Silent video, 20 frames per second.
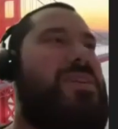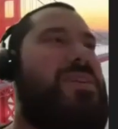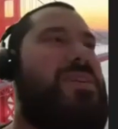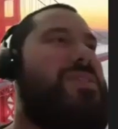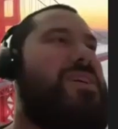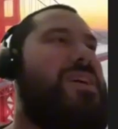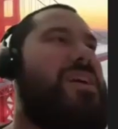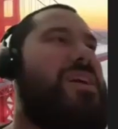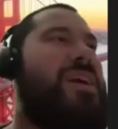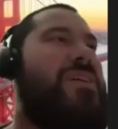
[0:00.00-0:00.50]
grade
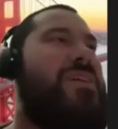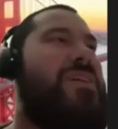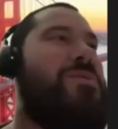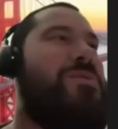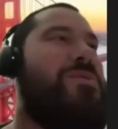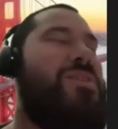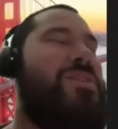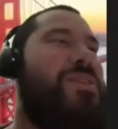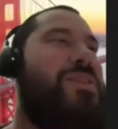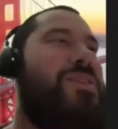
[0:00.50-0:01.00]
6. Like, how
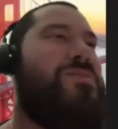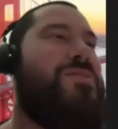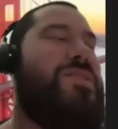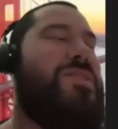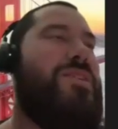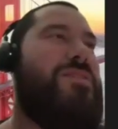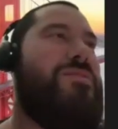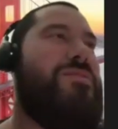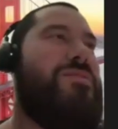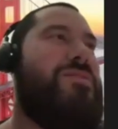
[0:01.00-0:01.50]
old are you in grade
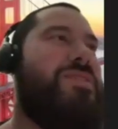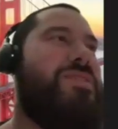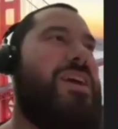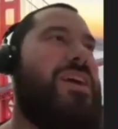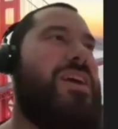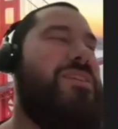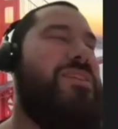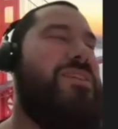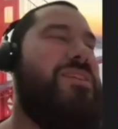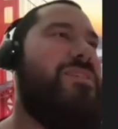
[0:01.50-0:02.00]
5?
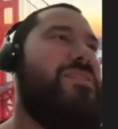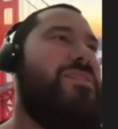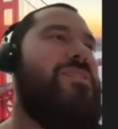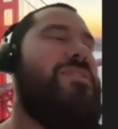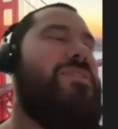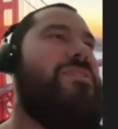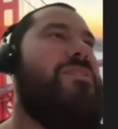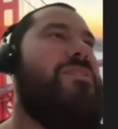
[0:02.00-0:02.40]
10?